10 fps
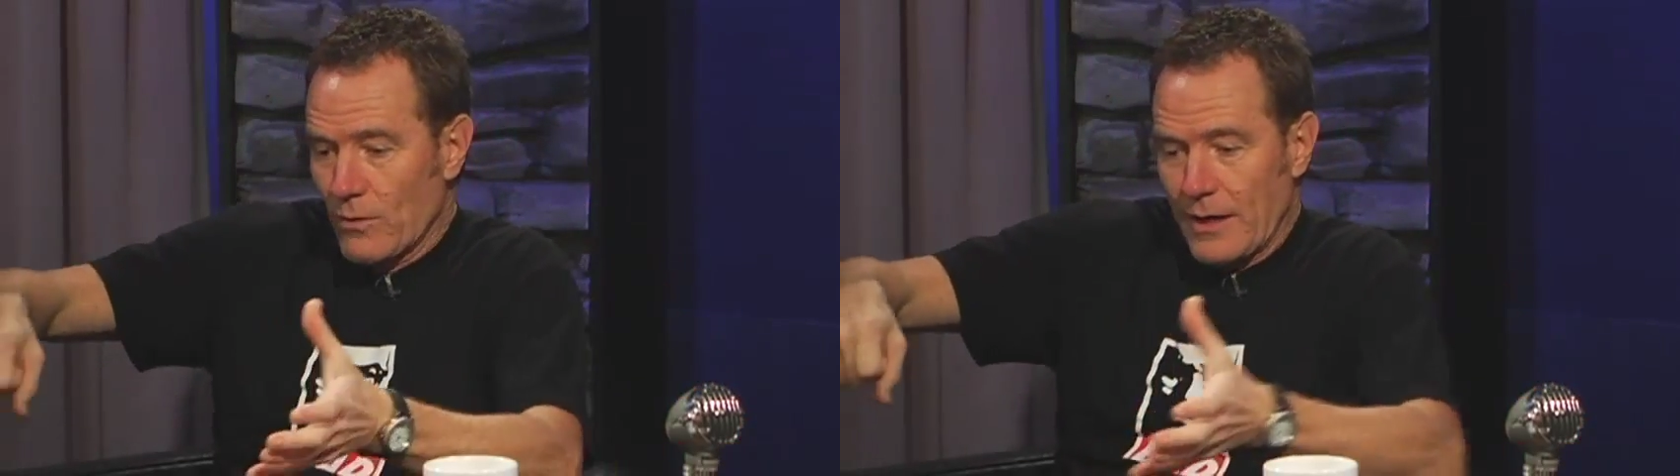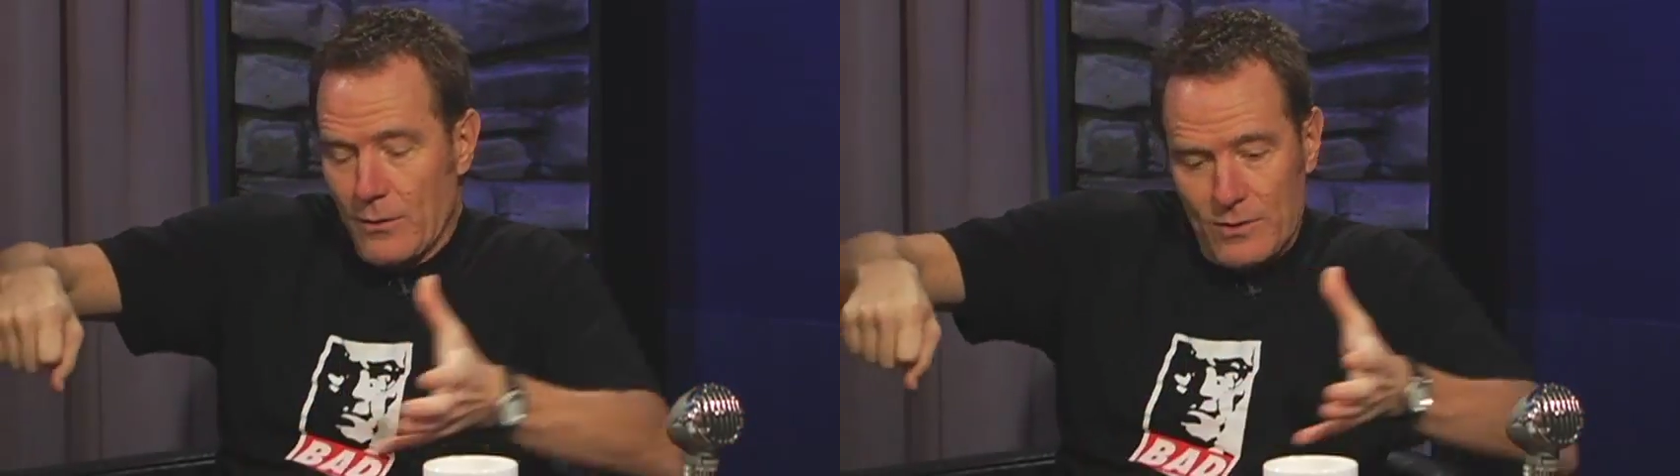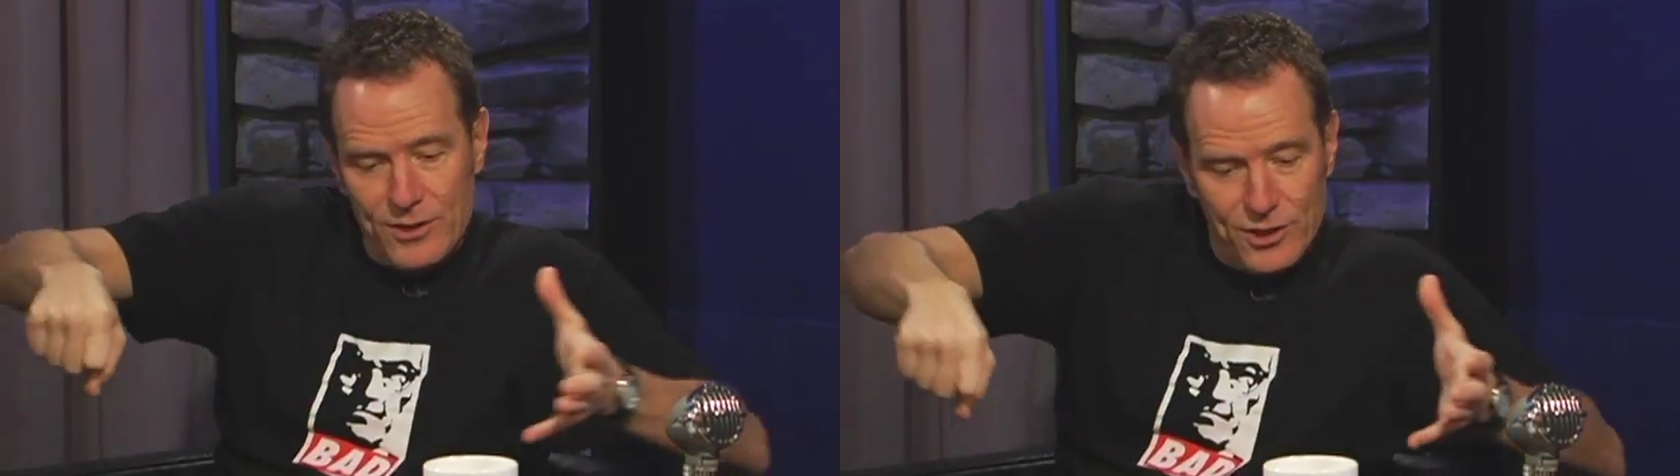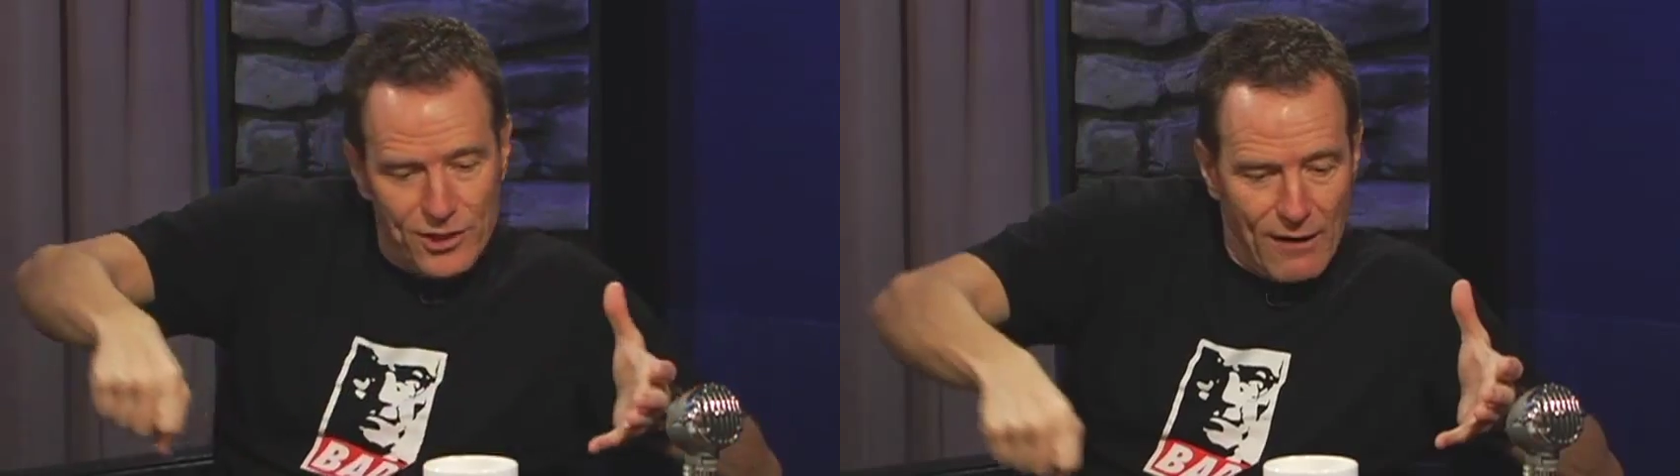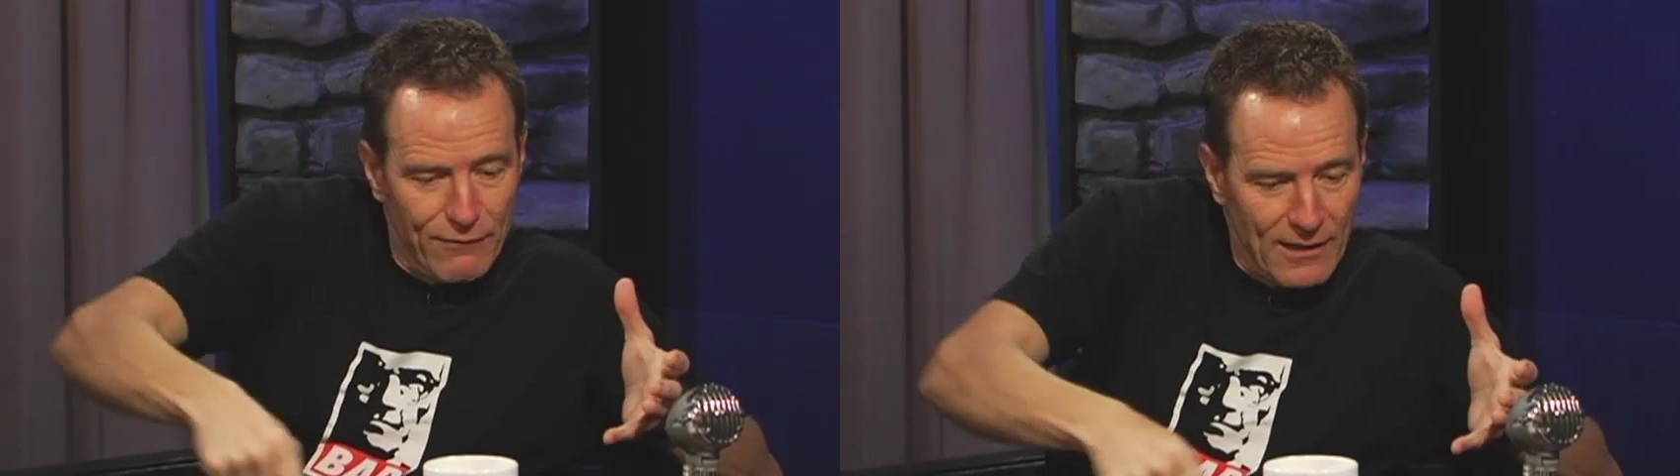he would
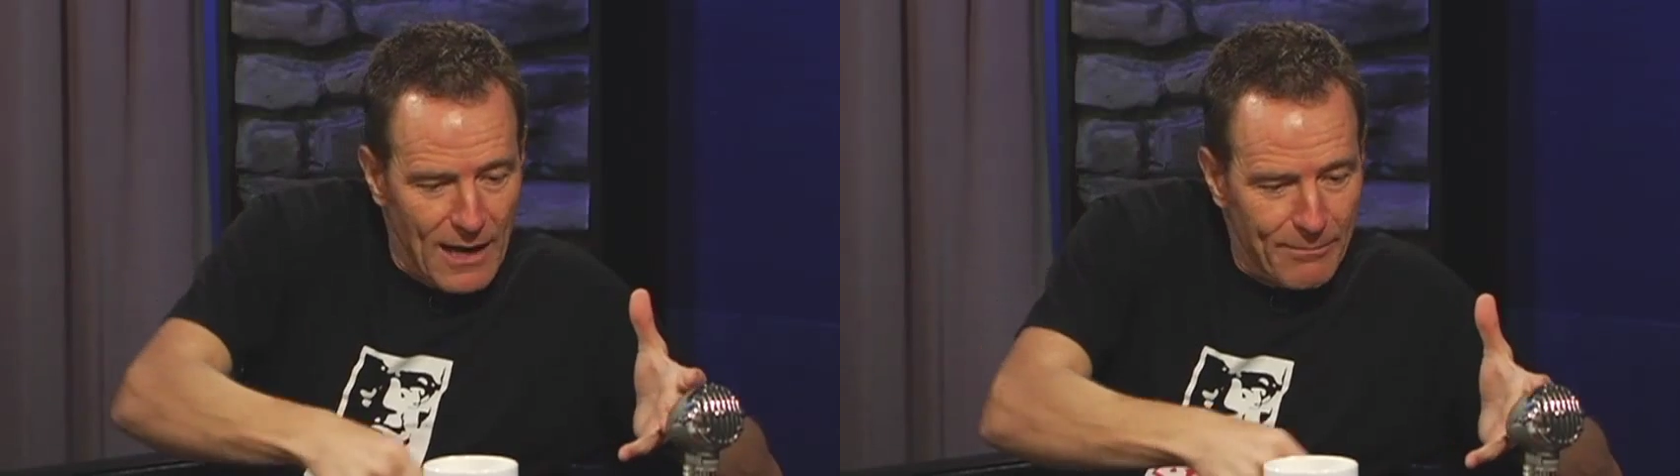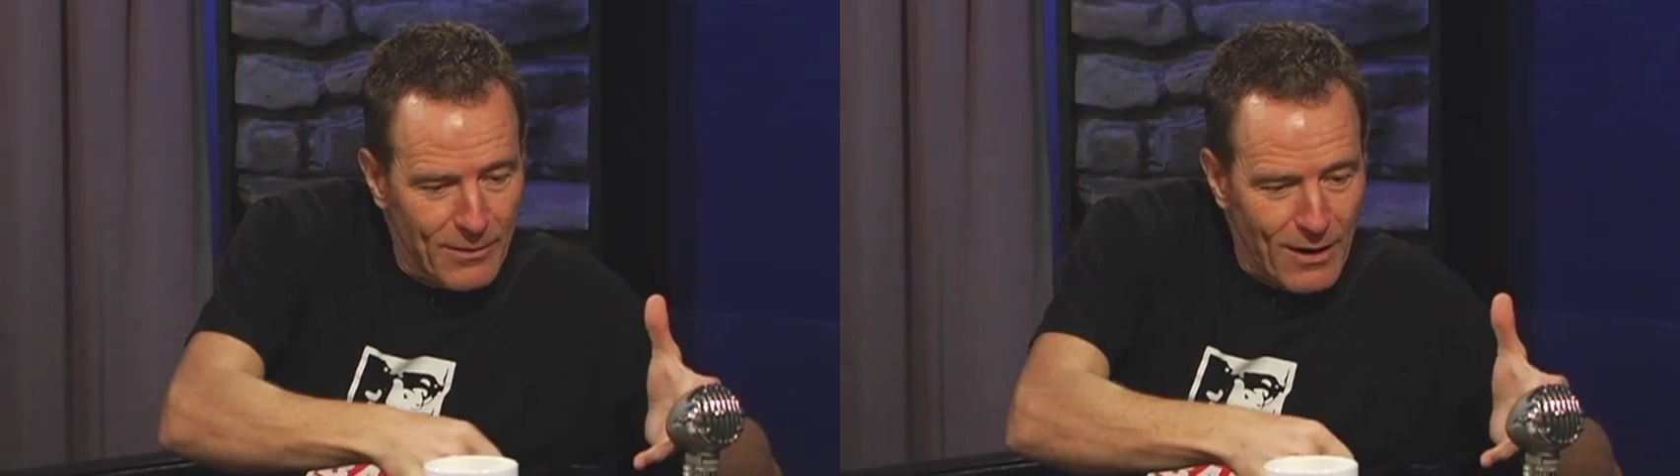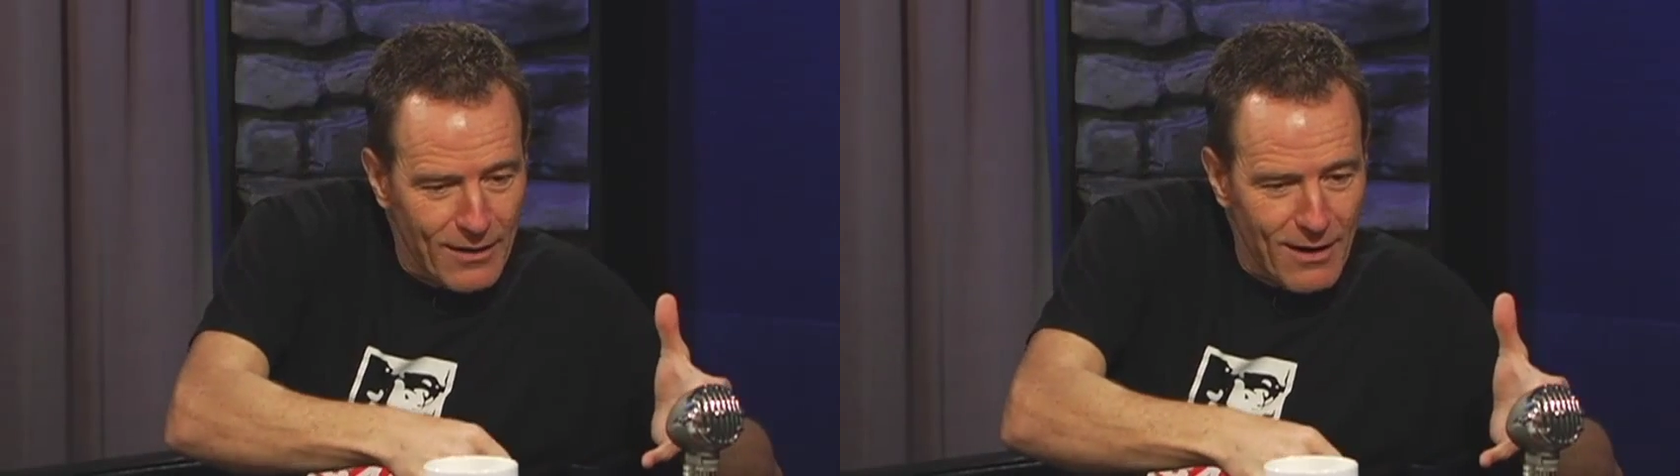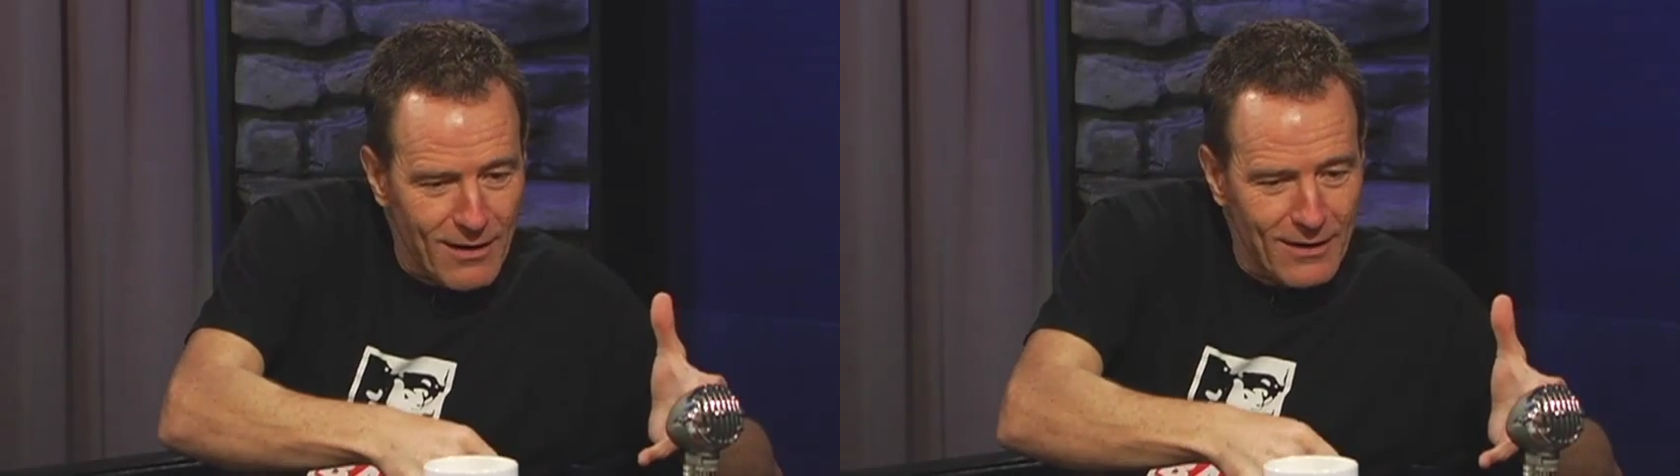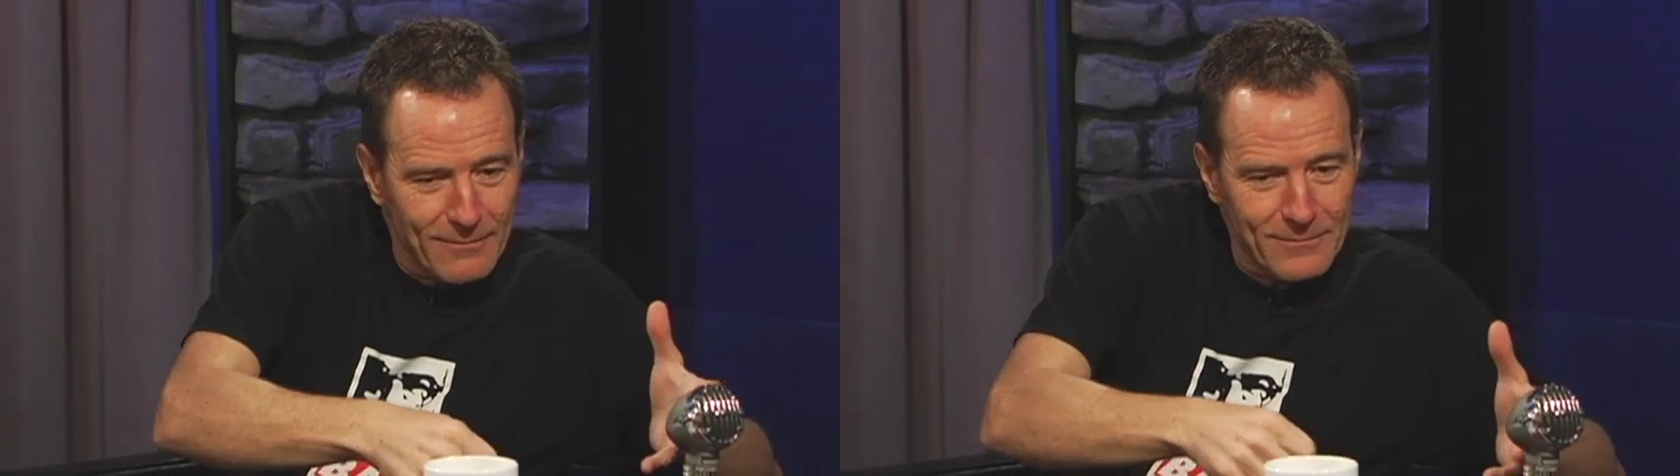shovel up on
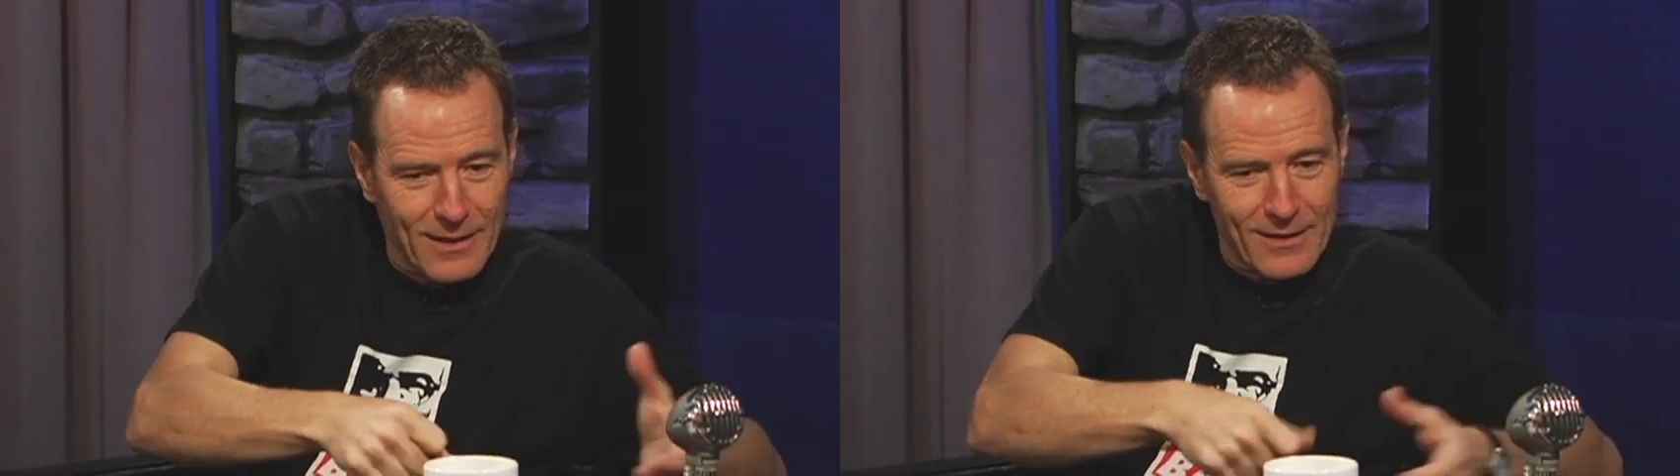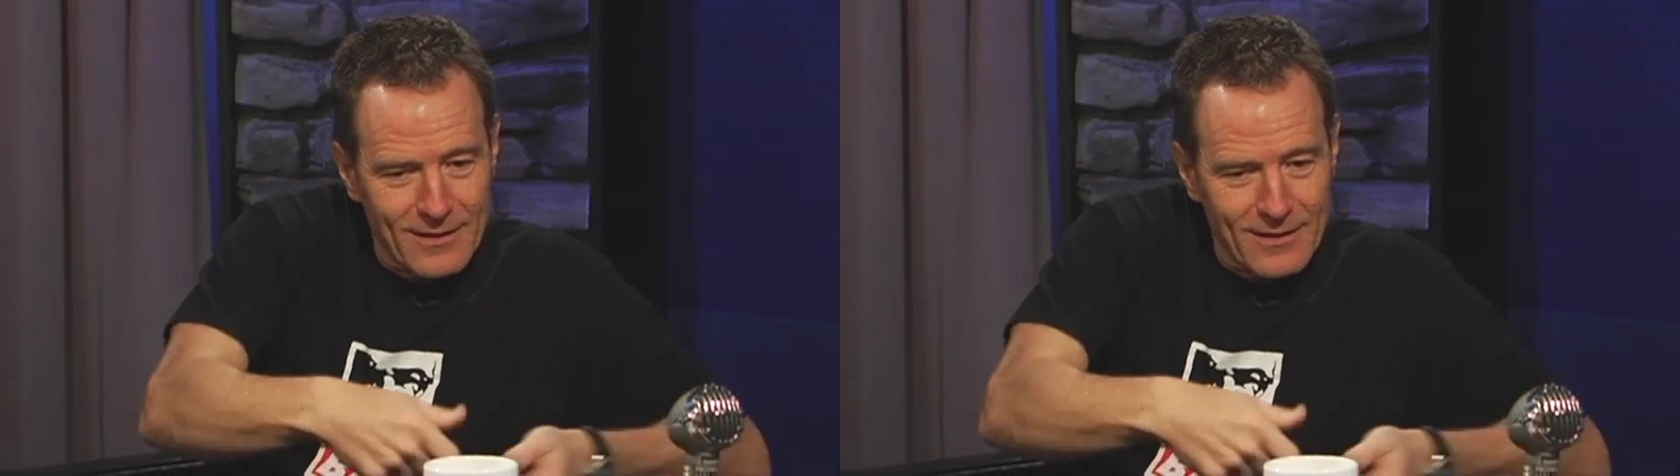a